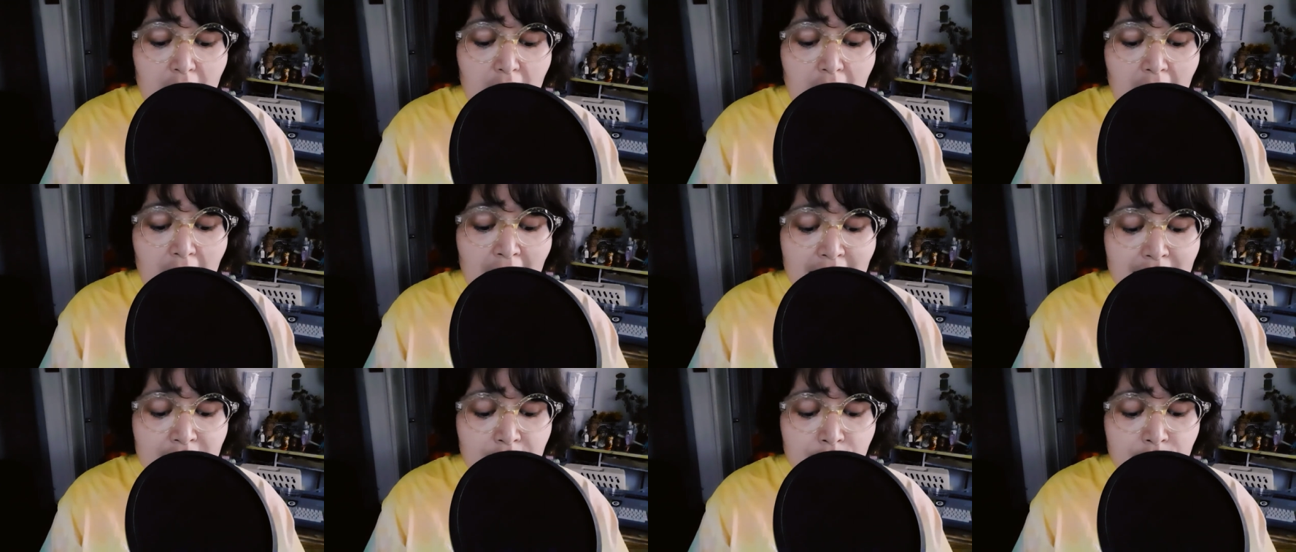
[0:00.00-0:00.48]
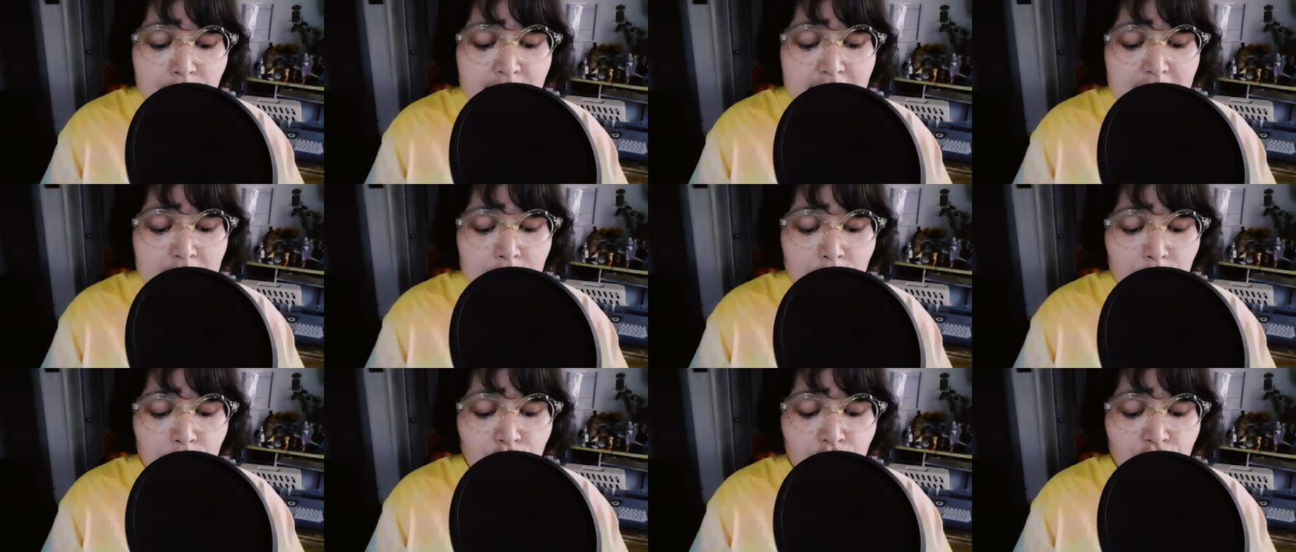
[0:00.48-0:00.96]
Higher
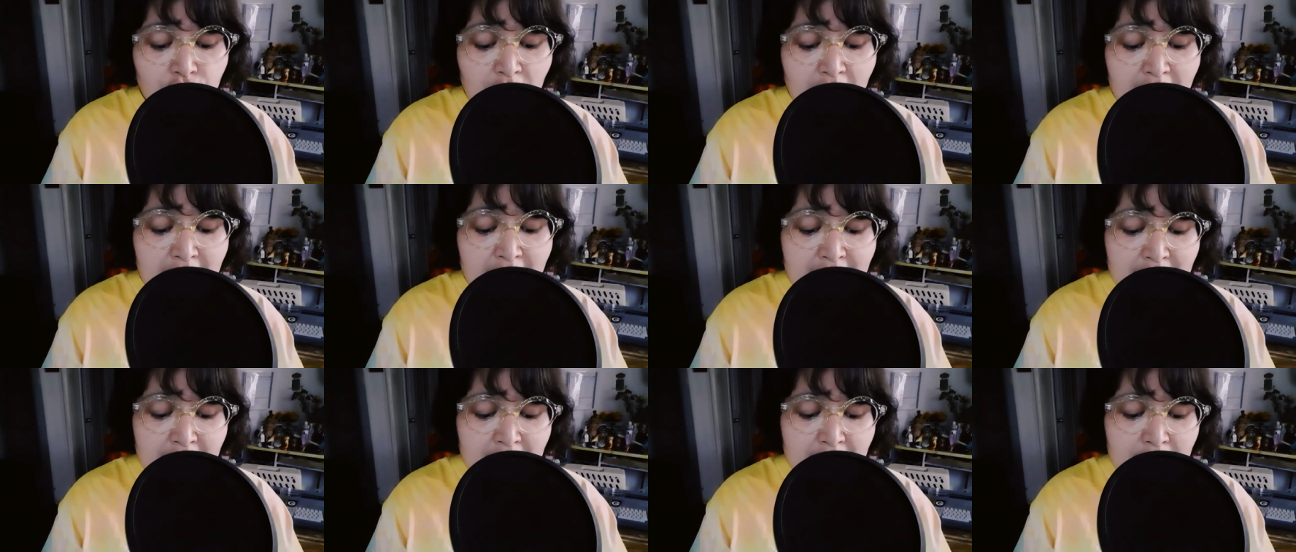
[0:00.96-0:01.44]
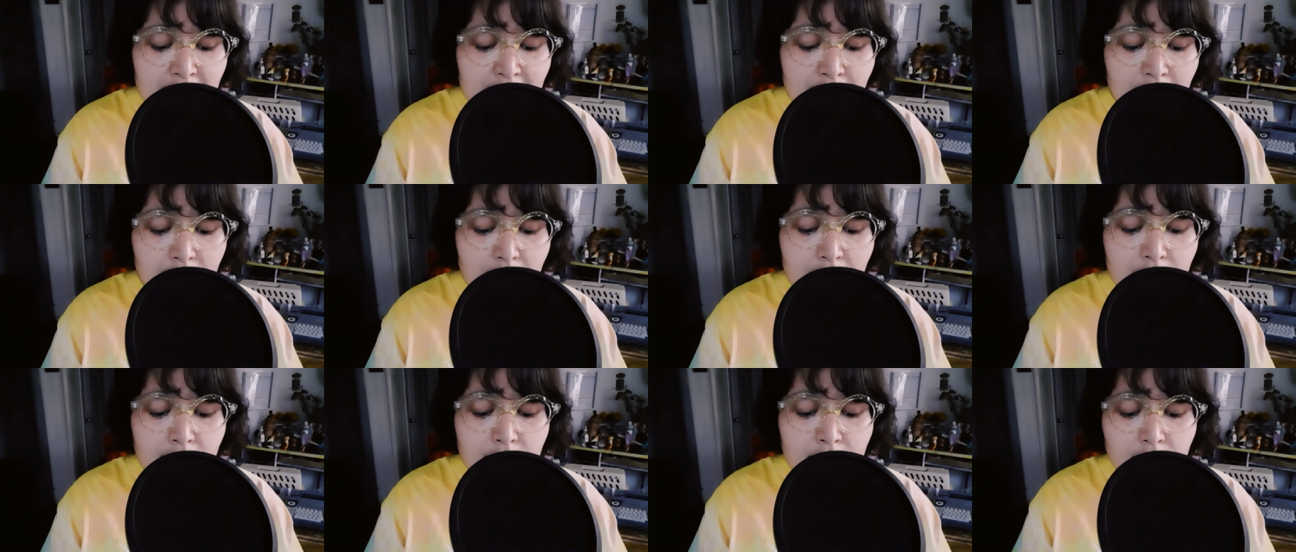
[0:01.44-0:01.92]
still shining,
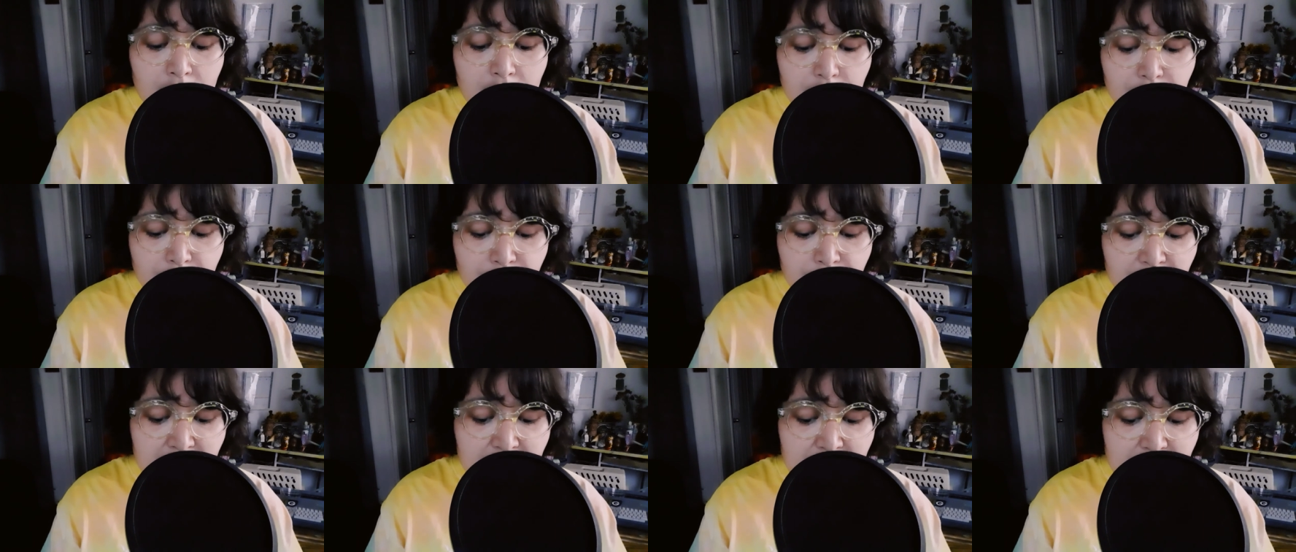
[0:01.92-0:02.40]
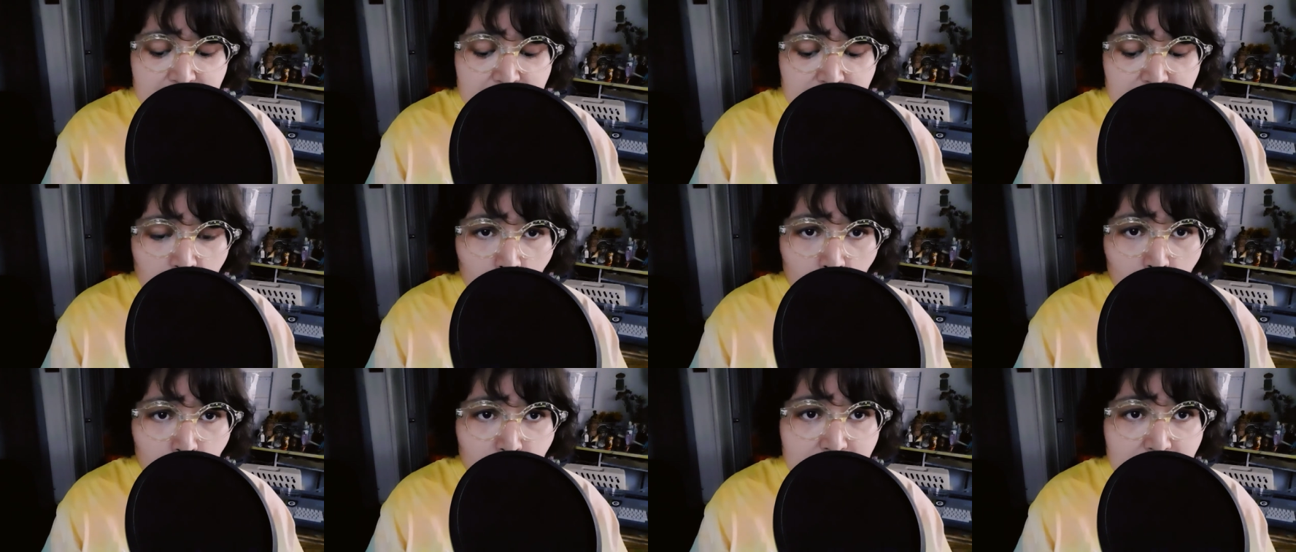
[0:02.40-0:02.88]
Venus
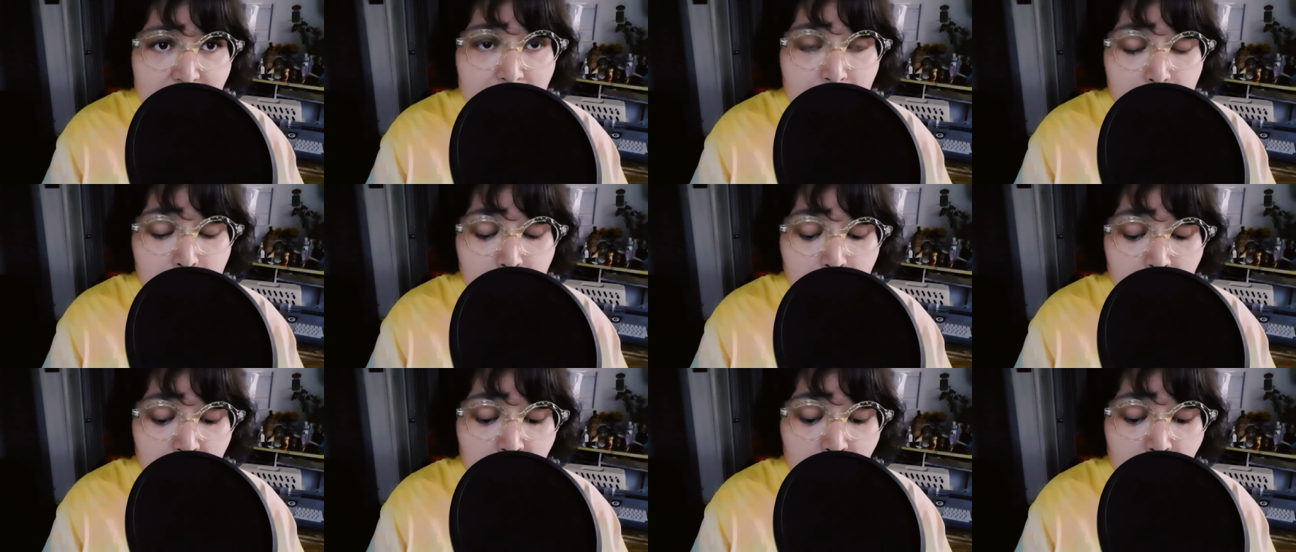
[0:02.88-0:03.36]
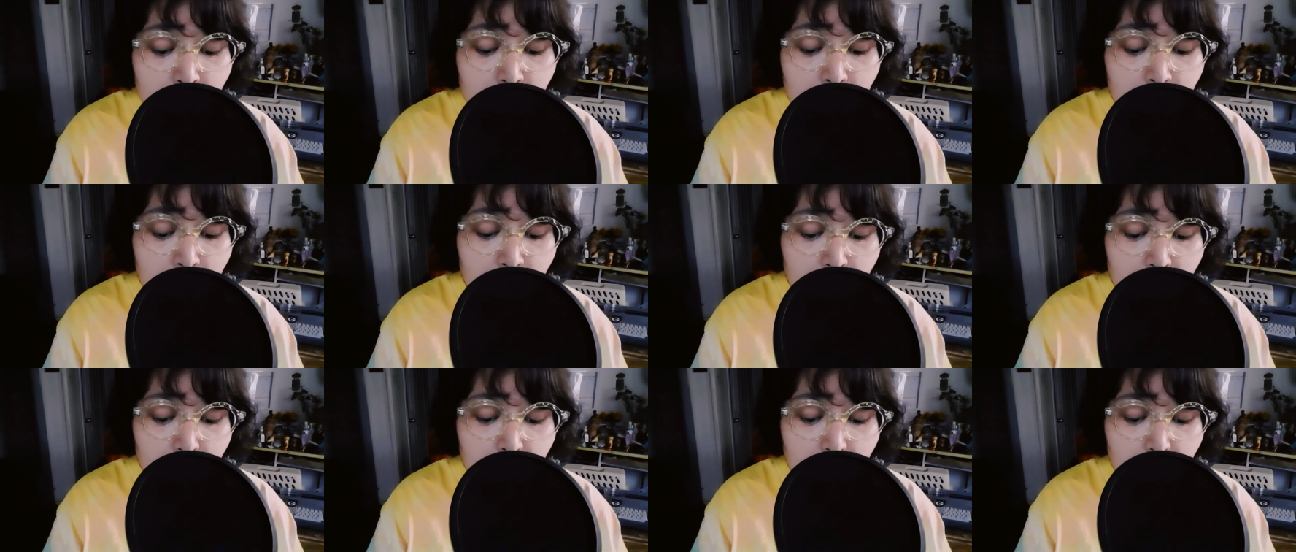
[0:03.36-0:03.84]
holds the
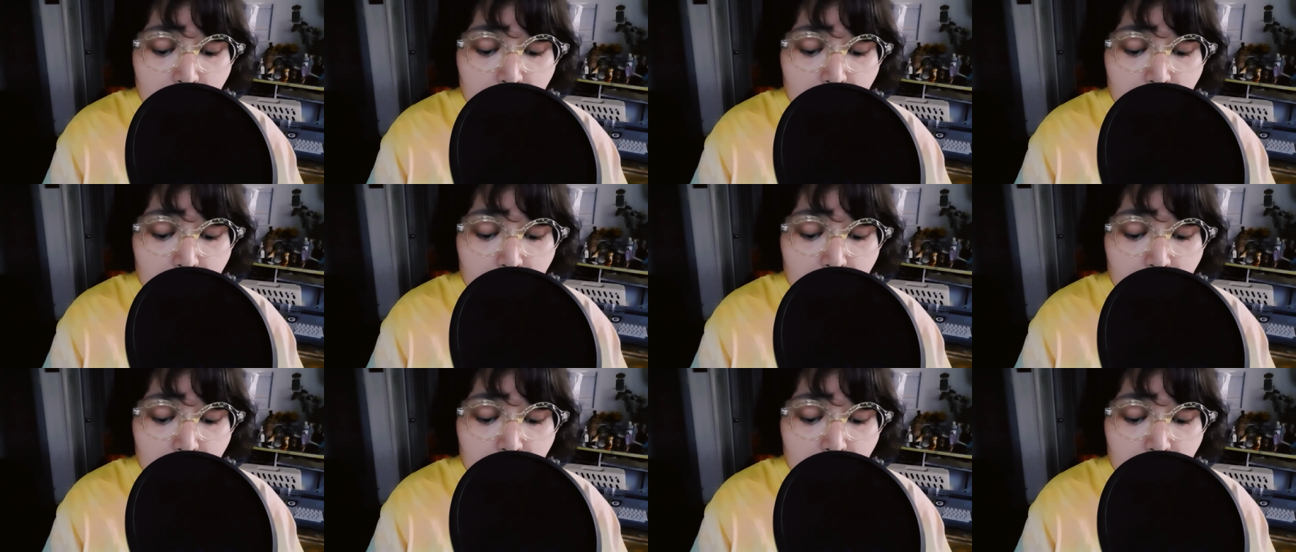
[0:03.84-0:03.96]
mirror